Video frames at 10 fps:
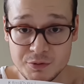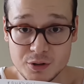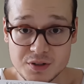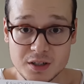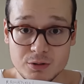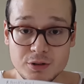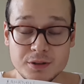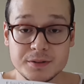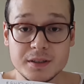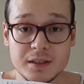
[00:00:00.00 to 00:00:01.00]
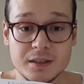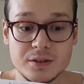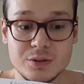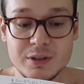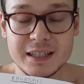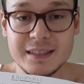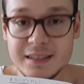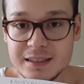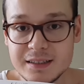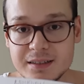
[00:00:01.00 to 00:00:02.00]
for sahur, you
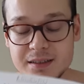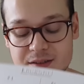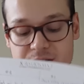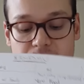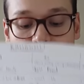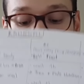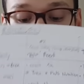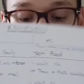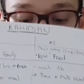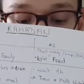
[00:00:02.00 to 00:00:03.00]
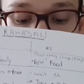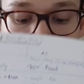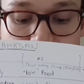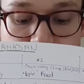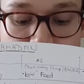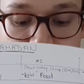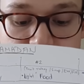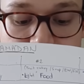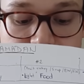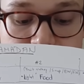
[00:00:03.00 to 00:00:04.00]
can eat slow digesting
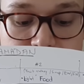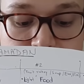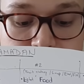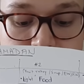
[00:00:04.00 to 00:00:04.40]
proteins